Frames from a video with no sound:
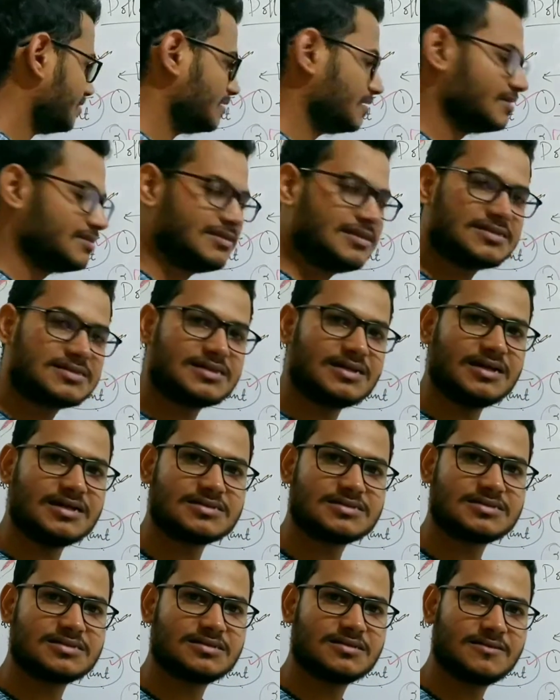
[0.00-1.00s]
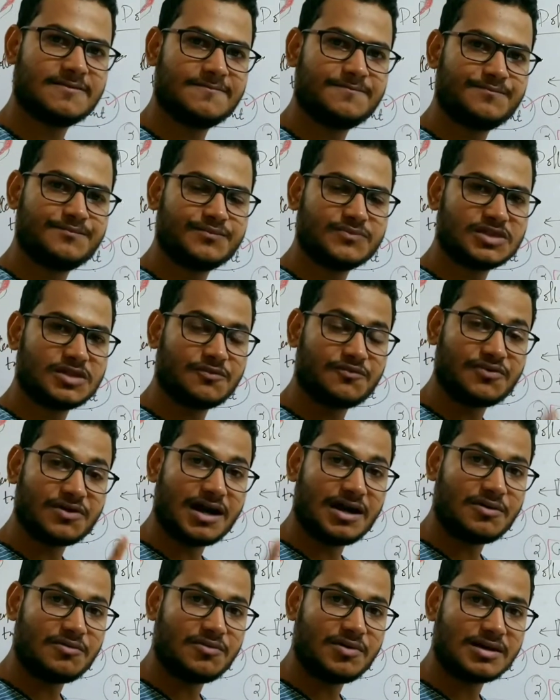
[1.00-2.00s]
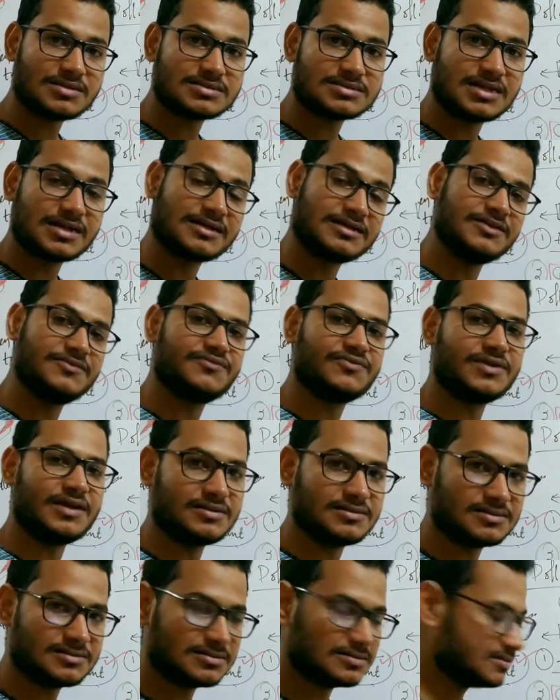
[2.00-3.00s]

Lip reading: In this case, the flowers are different.